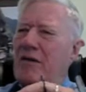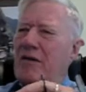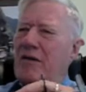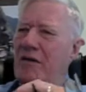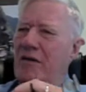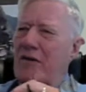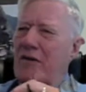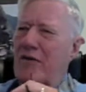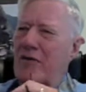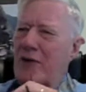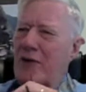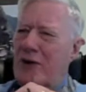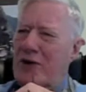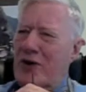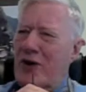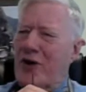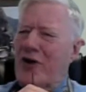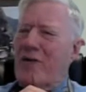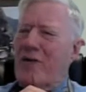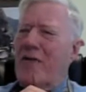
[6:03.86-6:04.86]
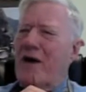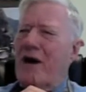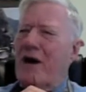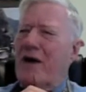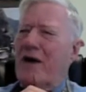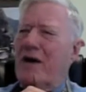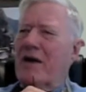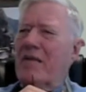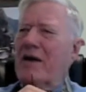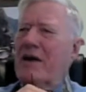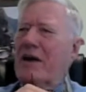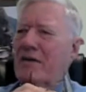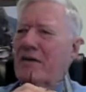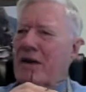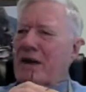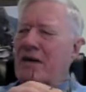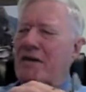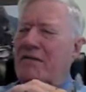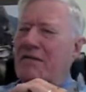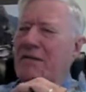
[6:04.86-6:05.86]
first heard about
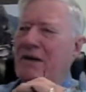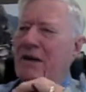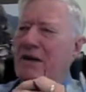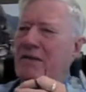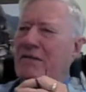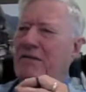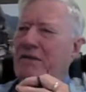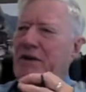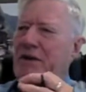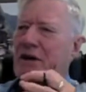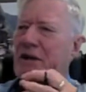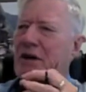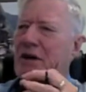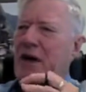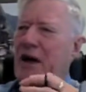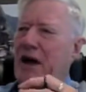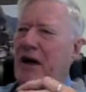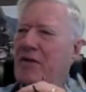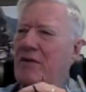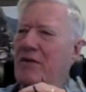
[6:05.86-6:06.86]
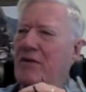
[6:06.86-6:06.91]
him. Truly, I was